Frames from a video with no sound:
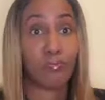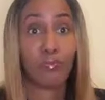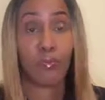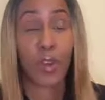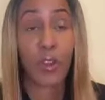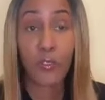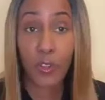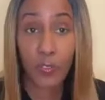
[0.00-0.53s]

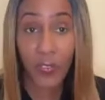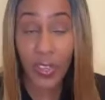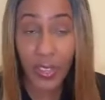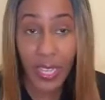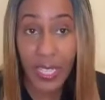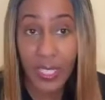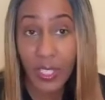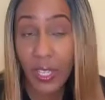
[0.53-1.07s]
ruffle
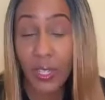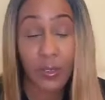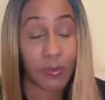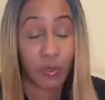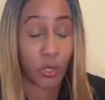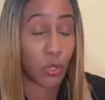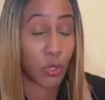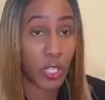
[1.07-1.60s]
feathers and
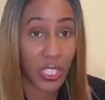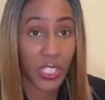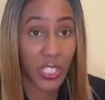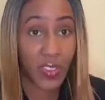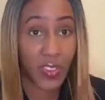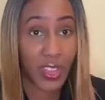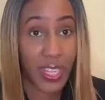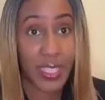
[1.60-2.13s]
Sorisha's
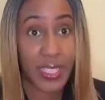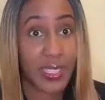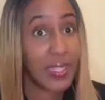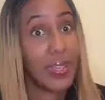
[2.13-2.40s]
feathers,